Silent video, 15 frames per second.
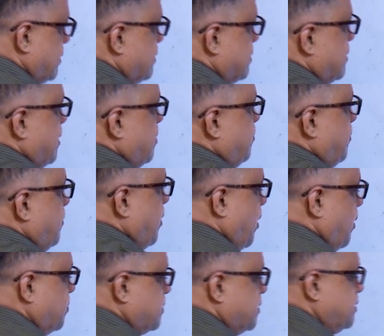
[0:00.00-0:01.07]
some
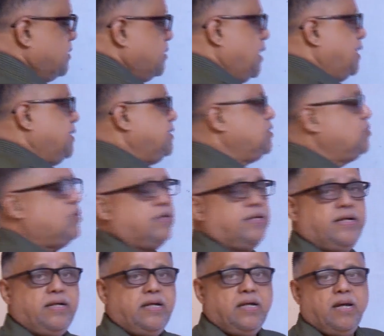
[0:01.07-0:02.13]
options like this
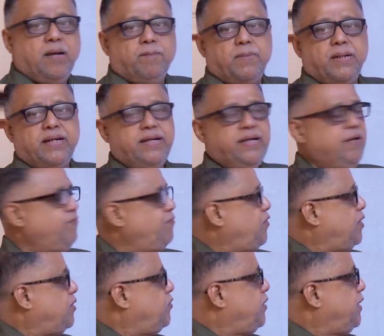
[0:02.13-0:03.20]
only, but here
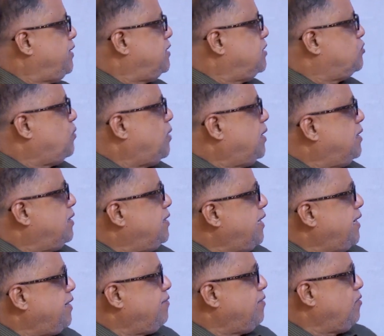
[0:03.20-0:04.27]
for doing this one
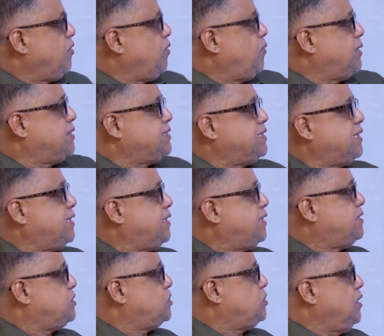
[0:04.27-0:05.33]
they are given only one
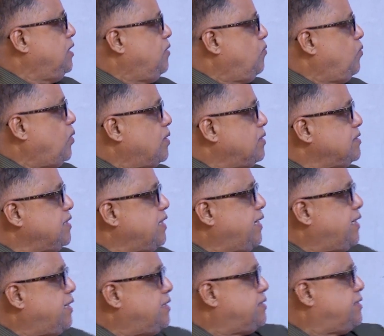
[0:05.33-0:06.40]
sentence. What is the
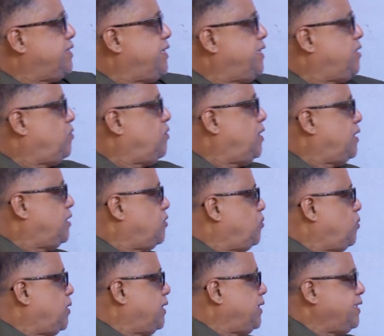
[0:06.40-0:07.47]
energy equivalent to
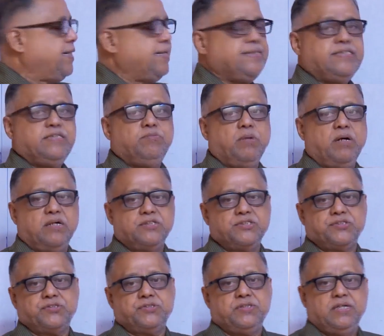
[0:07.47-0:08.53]
1 kg
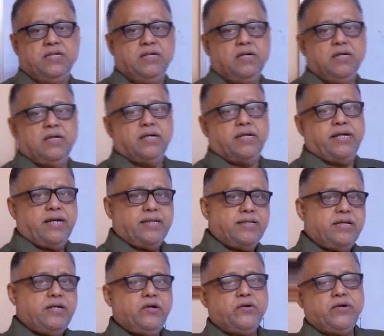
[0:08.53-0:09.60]
mass? Here
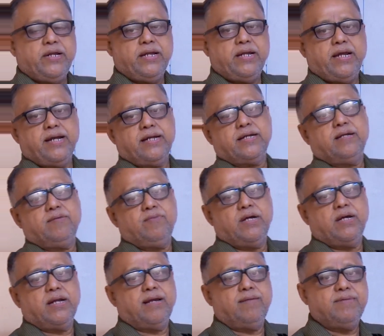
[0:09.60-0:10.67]
the nuclear reactor we
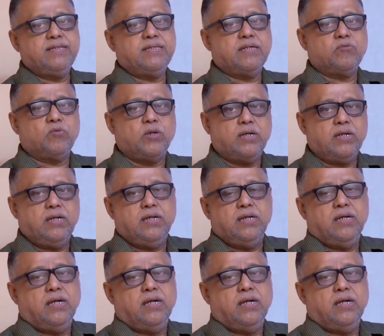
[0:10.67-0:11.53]
are having that one